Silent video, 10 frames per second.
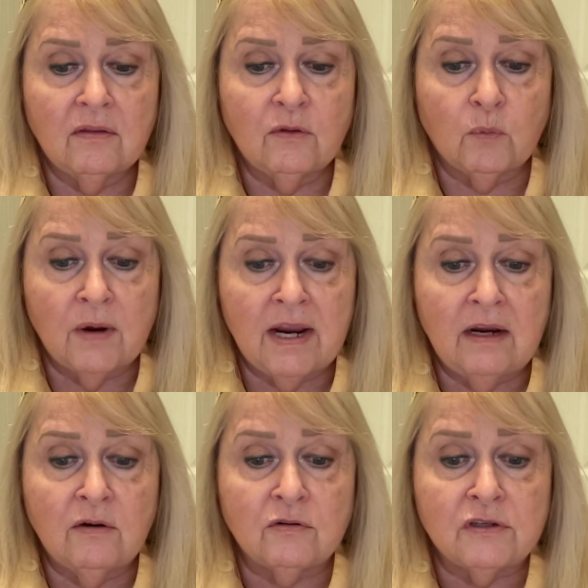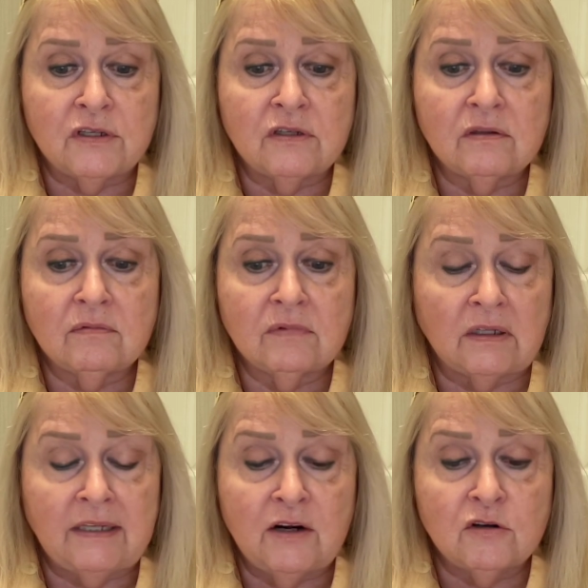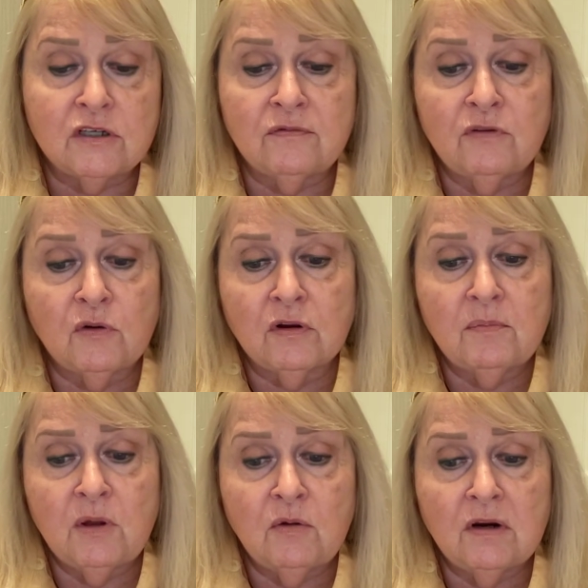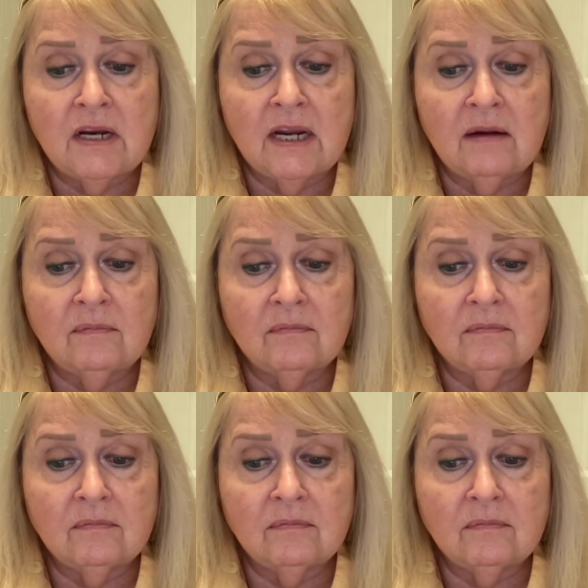the leaders of your community,